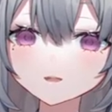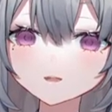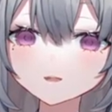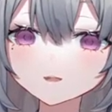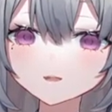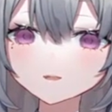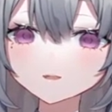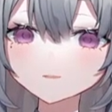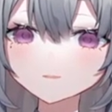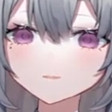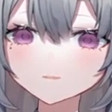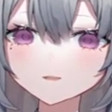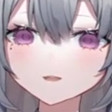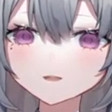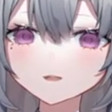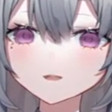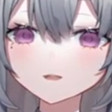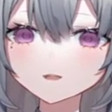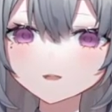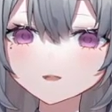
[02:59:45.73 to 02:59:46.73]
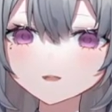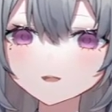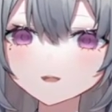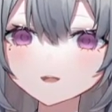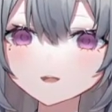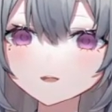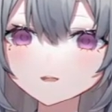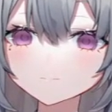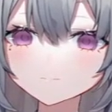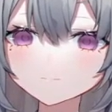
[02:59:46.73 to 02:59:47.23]
oh.
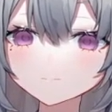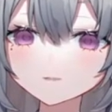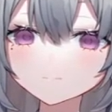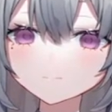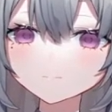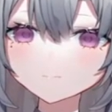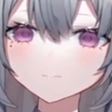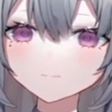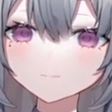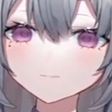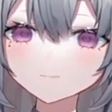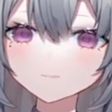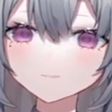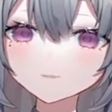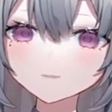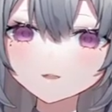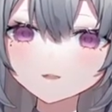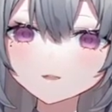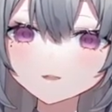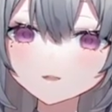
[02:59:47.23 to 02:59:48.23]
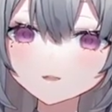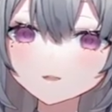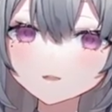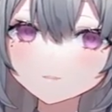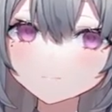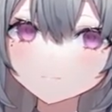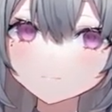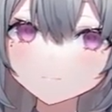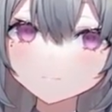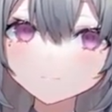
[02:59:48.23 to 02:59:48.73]
Maybe we should go oh.
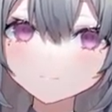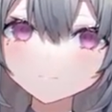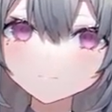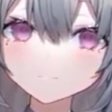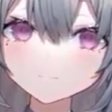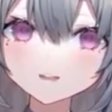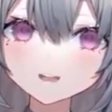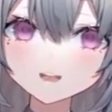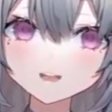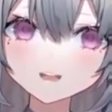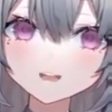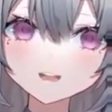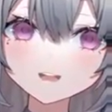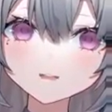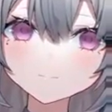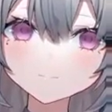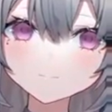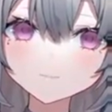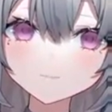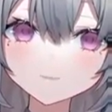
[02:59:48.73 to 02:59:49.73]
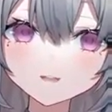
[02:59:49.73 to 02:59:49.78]
home, Juna, should if you're